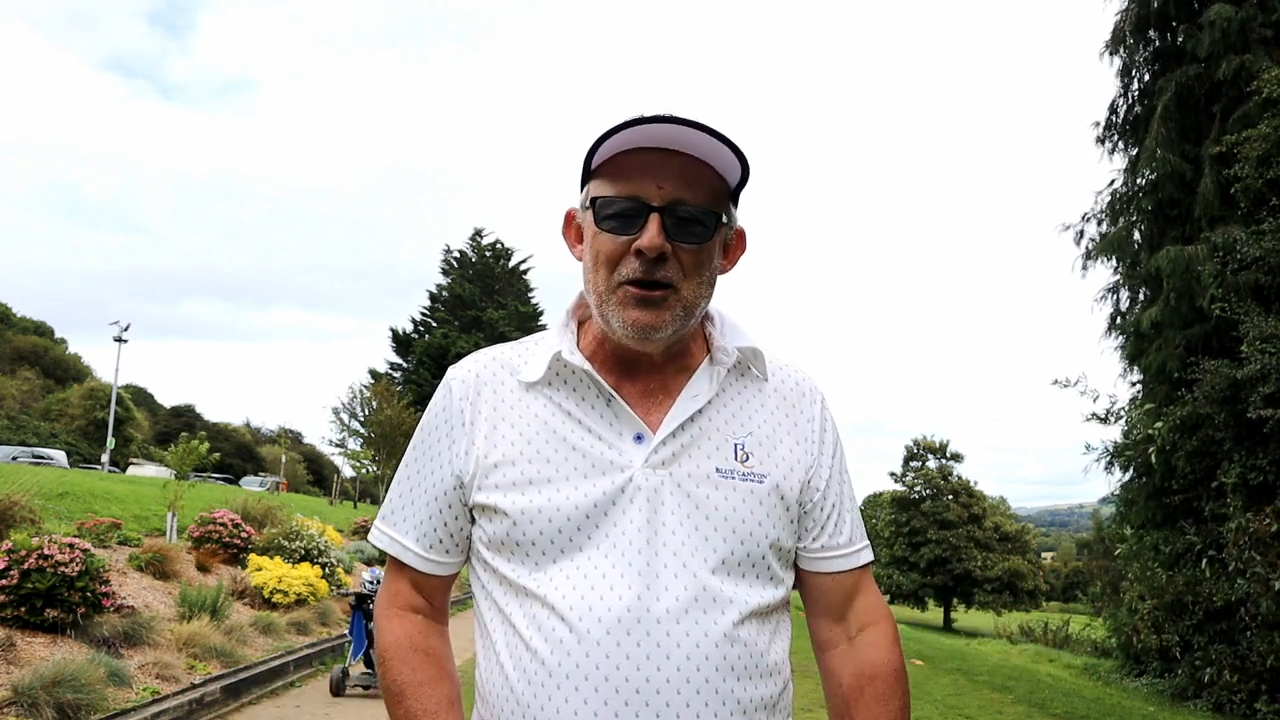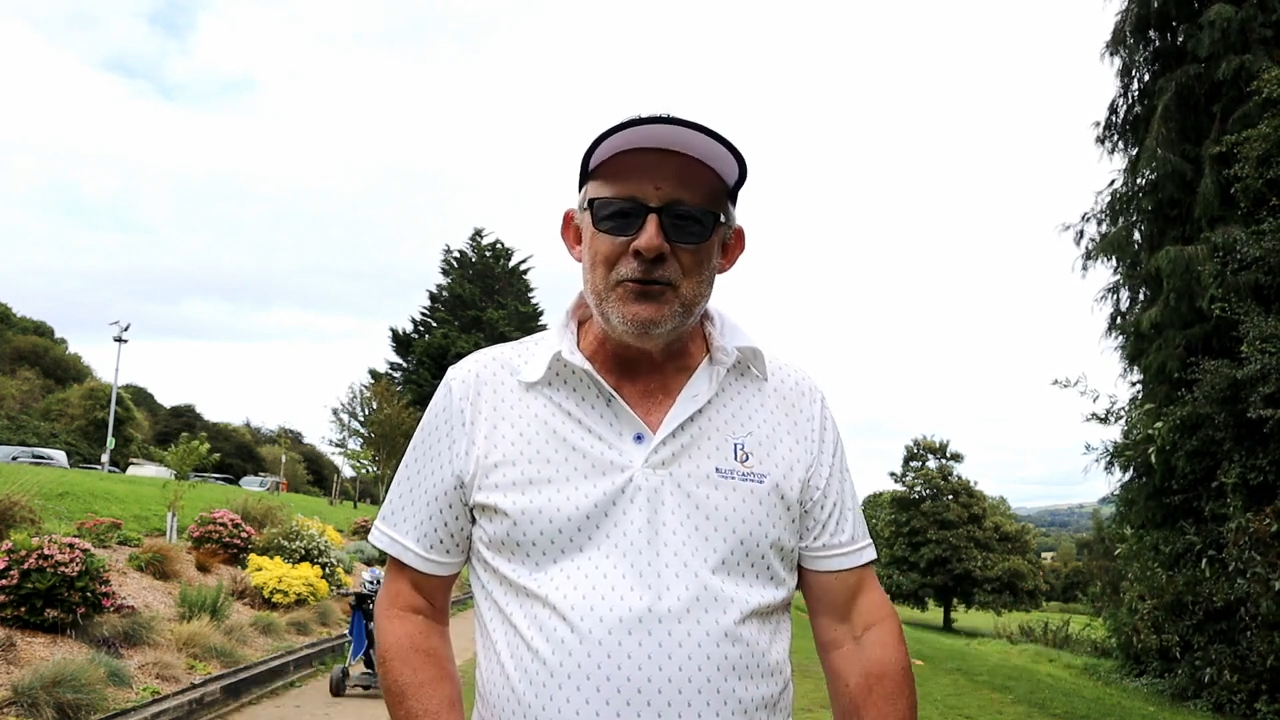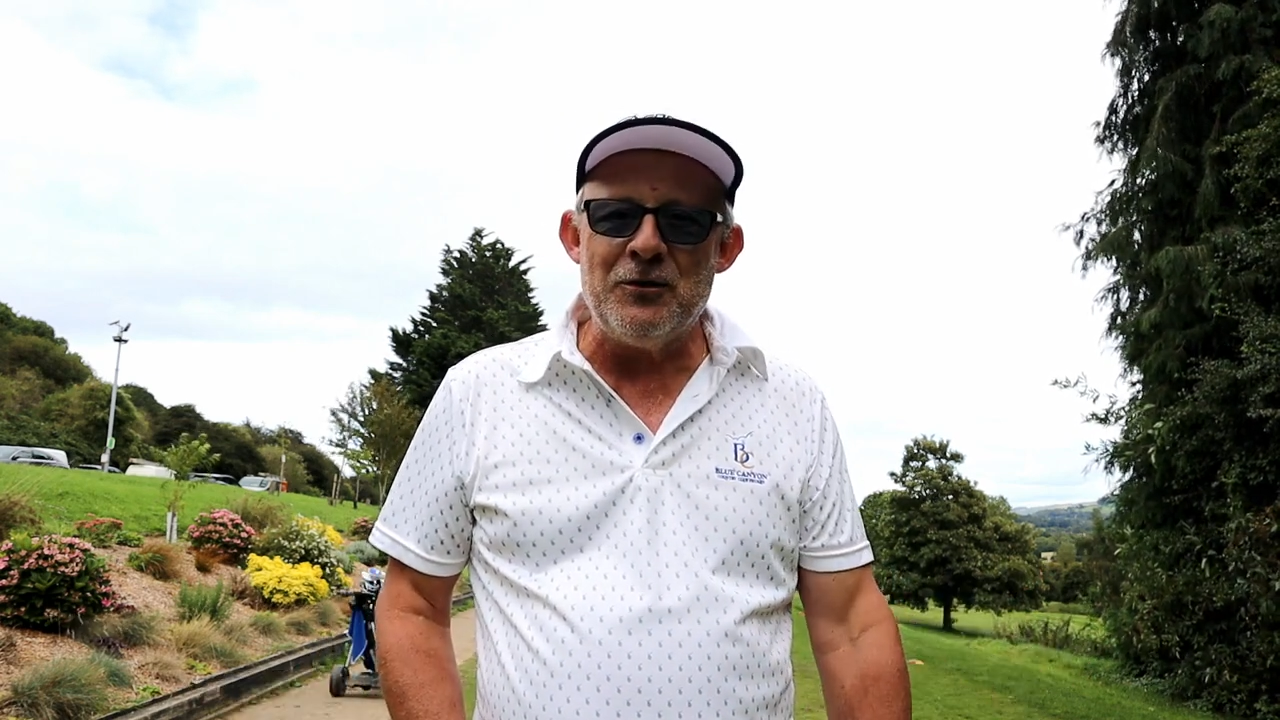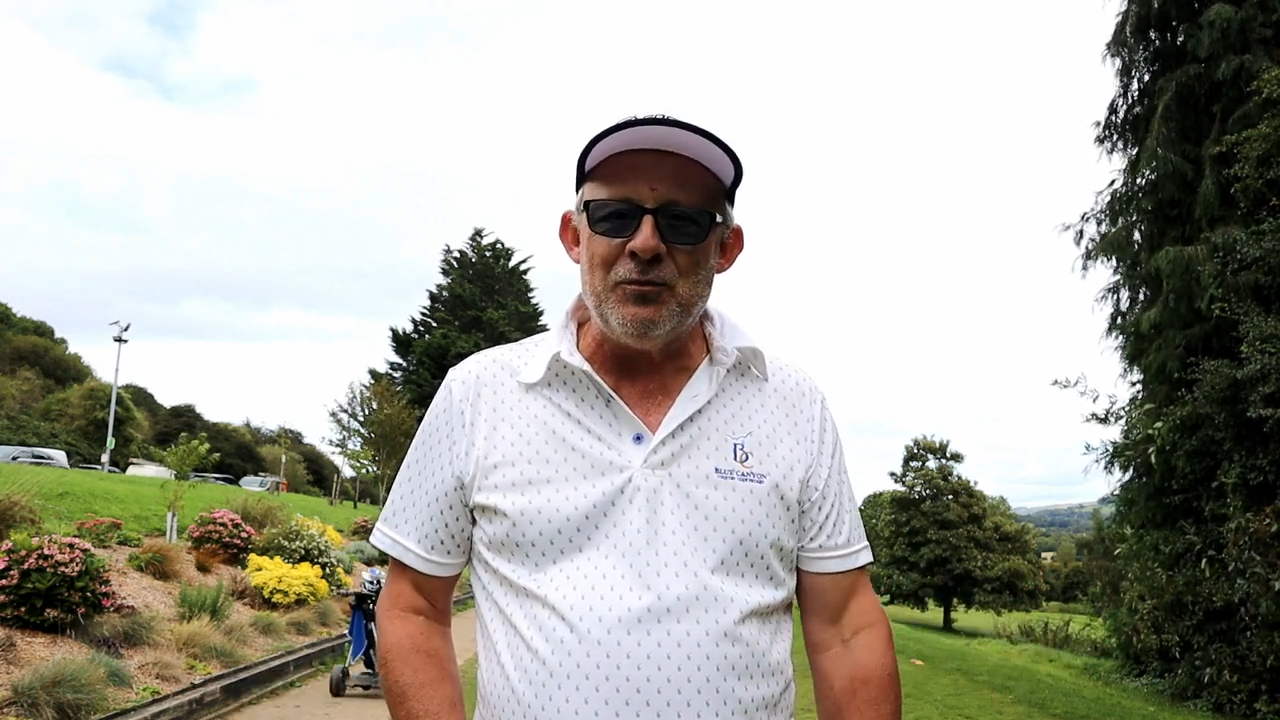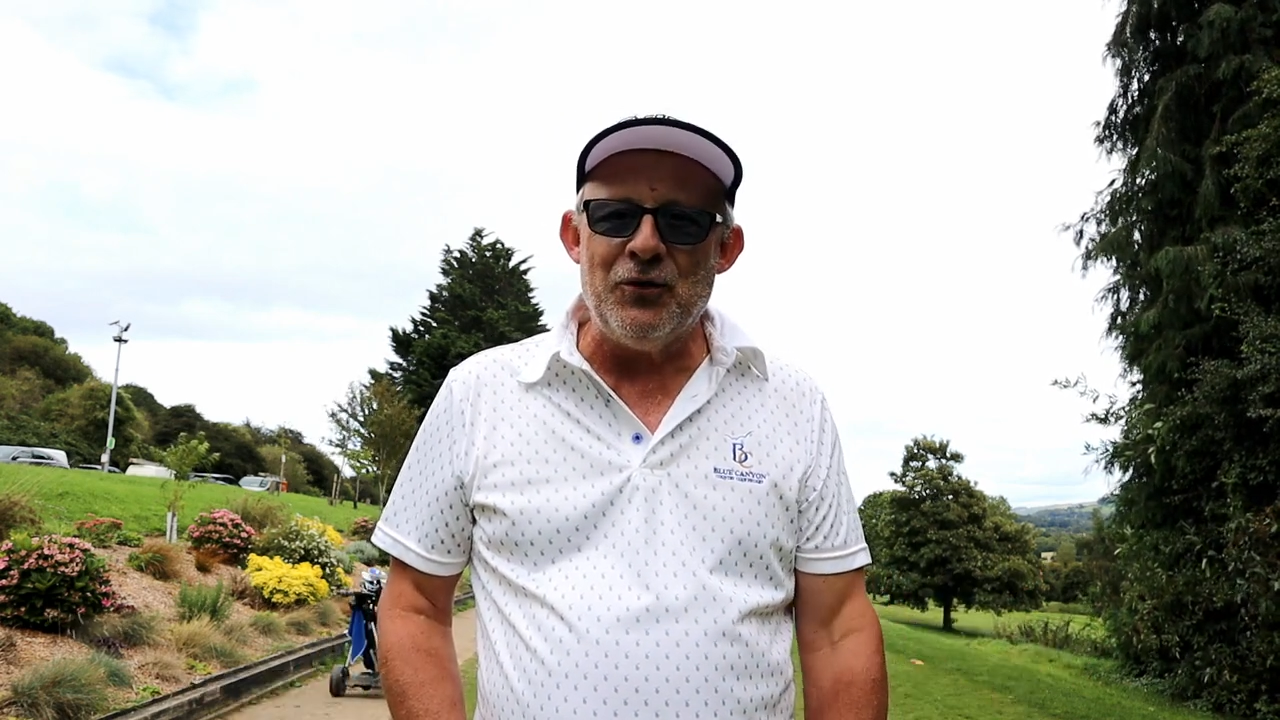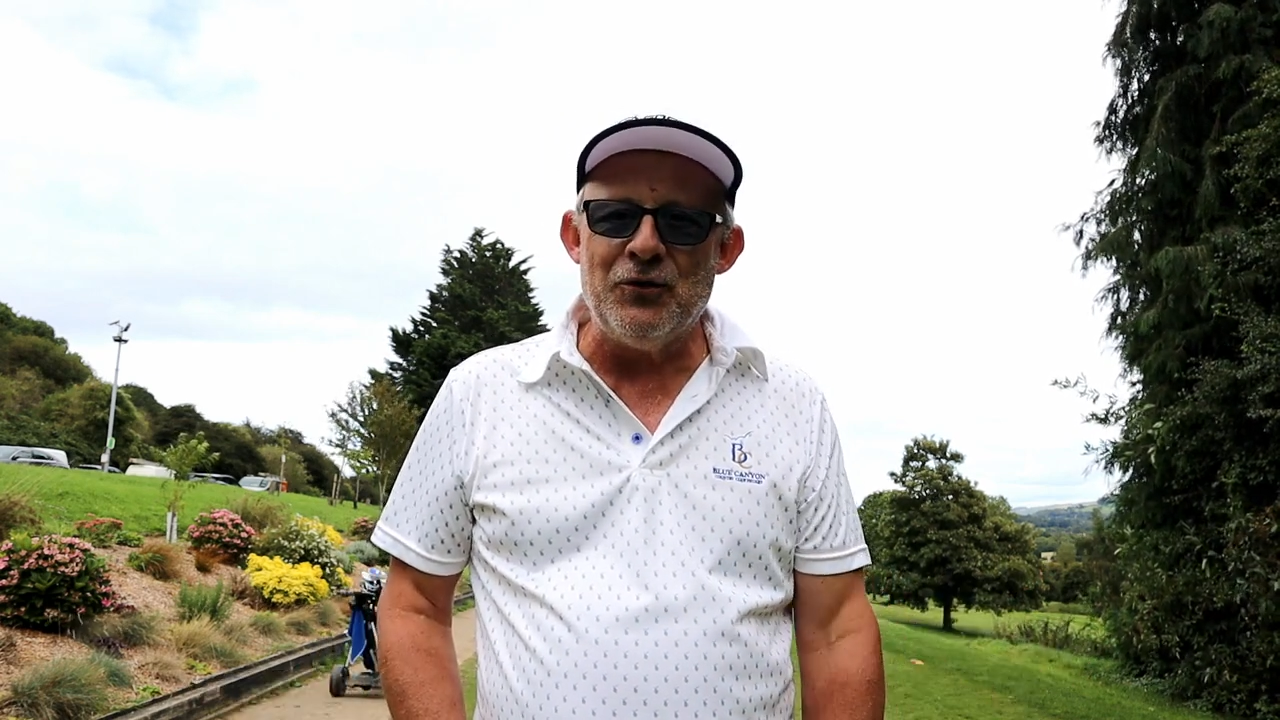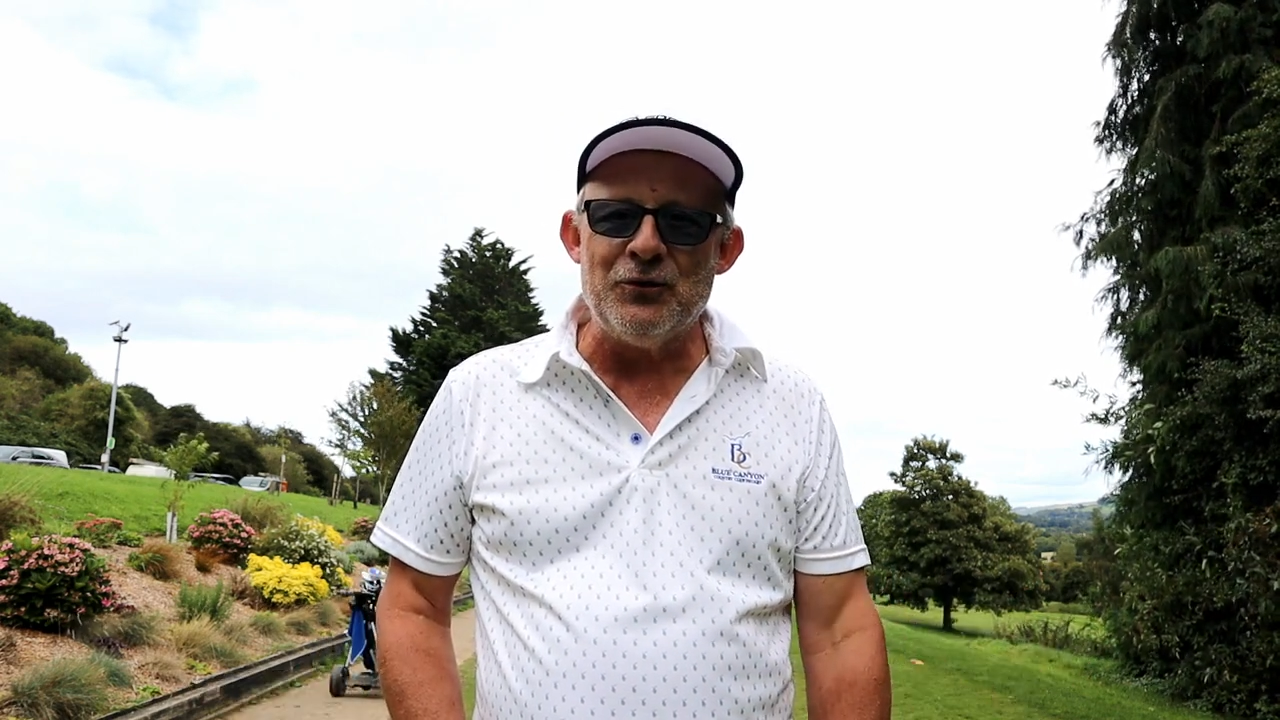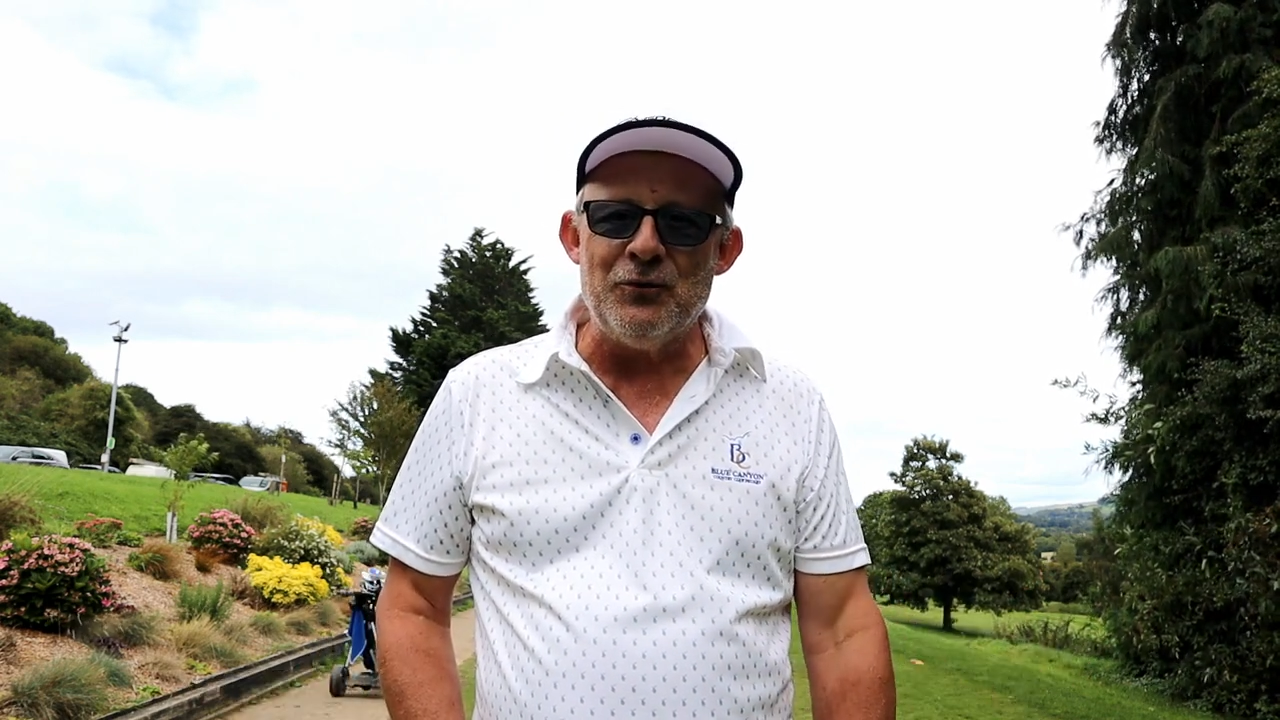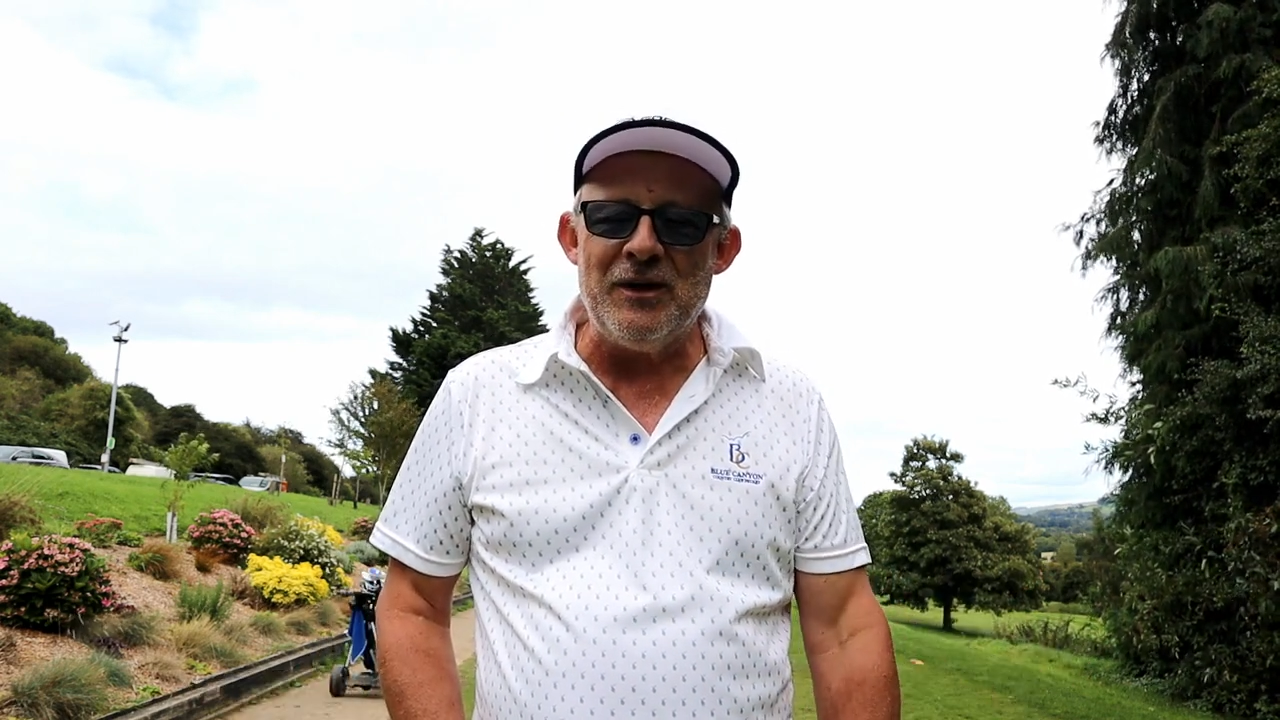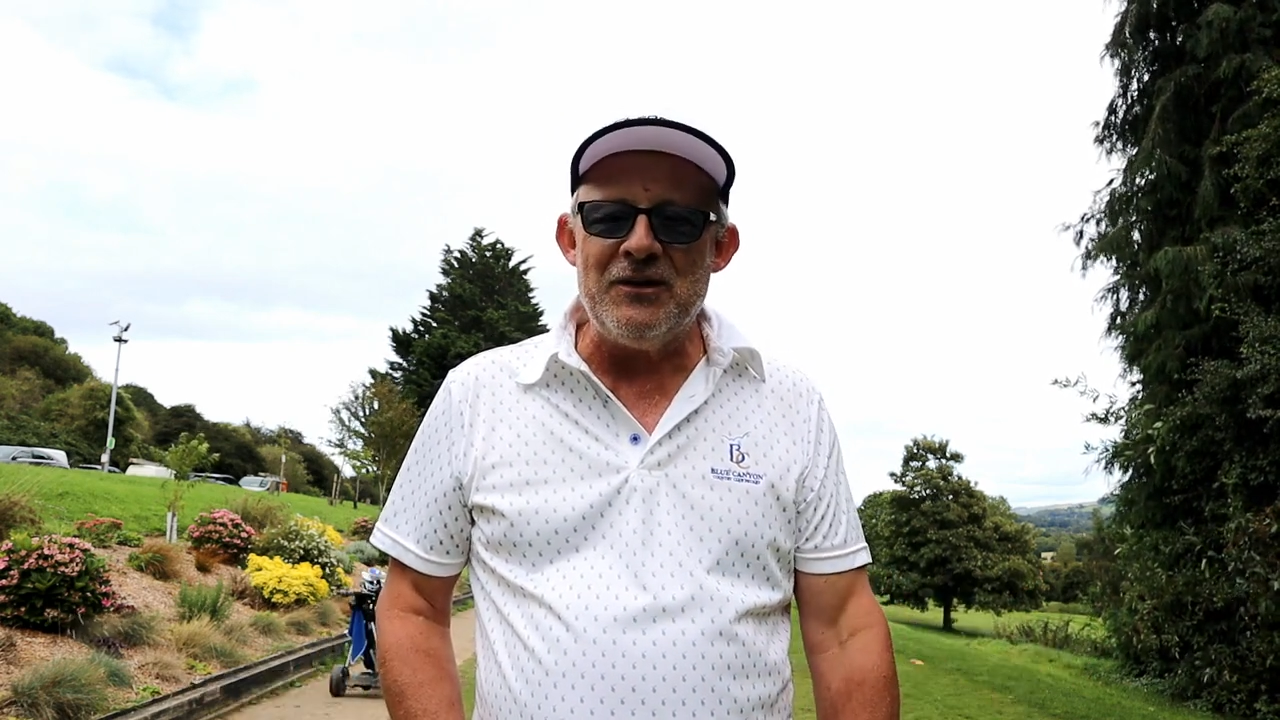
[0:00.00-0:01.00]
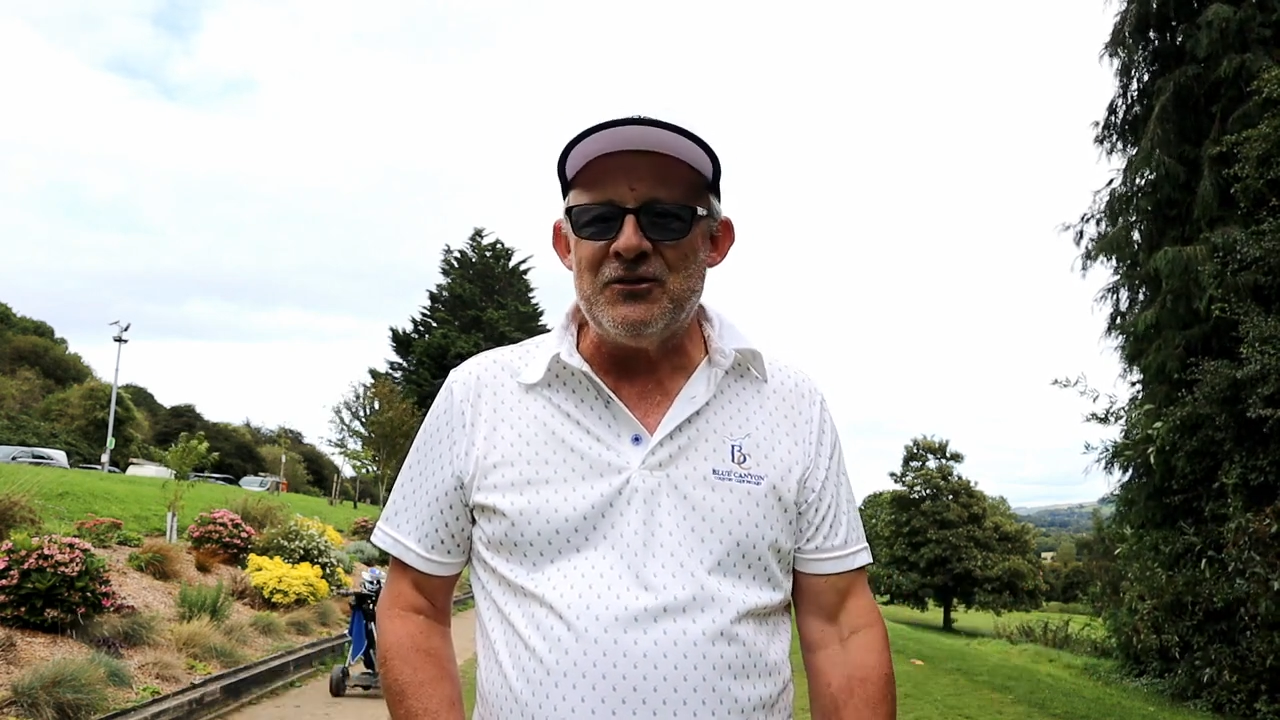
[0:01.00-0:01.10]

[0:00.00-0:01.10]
hundred balls with me